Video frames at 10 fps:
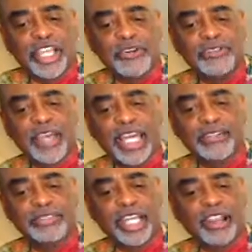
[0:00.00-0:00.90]

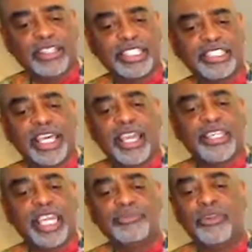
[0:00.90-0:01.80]
terrified of darkness,
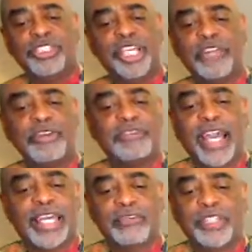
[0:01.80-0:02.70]
yet more
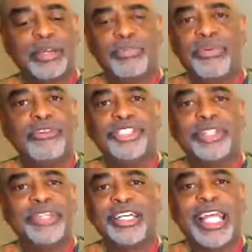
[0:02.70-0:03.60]
terrified of the approach
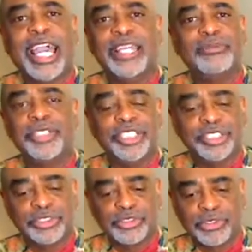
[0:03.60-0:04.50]
of the light, which
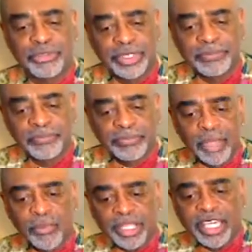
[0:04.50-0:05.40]
is the truth.
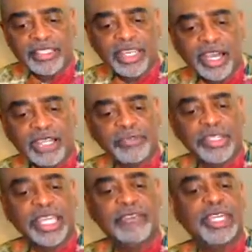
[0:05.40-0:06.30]
What can the
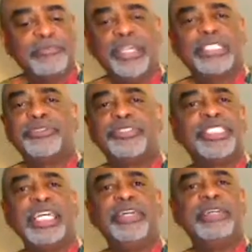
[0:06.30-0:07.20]
unforgiving,
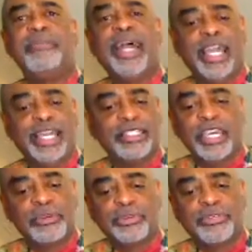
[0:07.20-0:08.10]
misperceiving mind
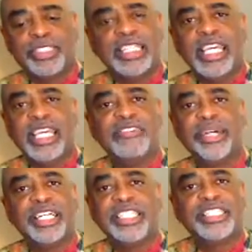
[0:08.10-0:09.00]
perceive
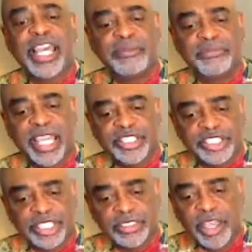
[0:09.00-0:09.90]
but its
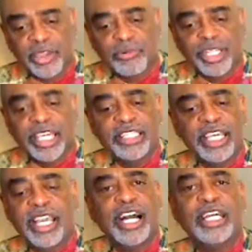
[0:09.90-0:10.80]
damnation? What can
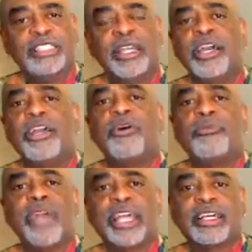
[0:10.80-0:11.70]
the
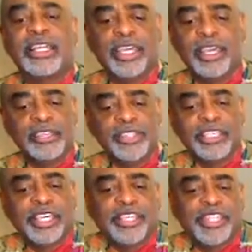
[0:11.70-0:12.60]
uncorrectly,
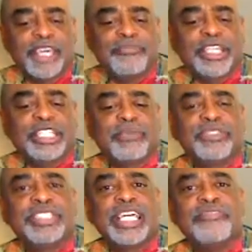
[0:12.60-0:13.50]
the, the, the
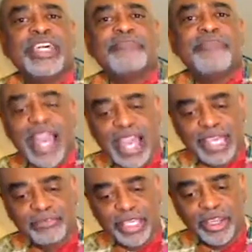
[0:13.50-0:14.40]
misperceiving
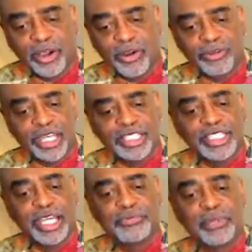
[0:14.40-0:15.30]
mind behold
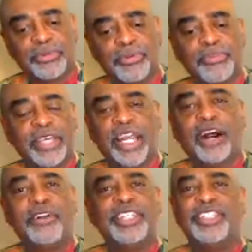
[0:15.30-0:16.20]
except the proof that
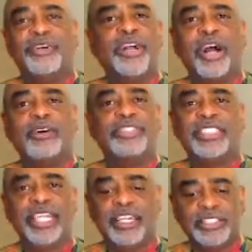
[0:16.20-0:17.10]
all its so-called
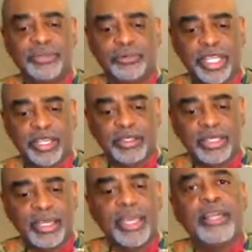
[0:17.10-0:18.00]
sins are
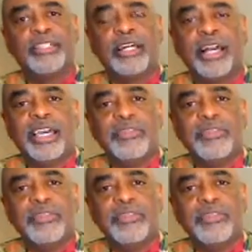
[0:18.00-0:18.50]
real? The,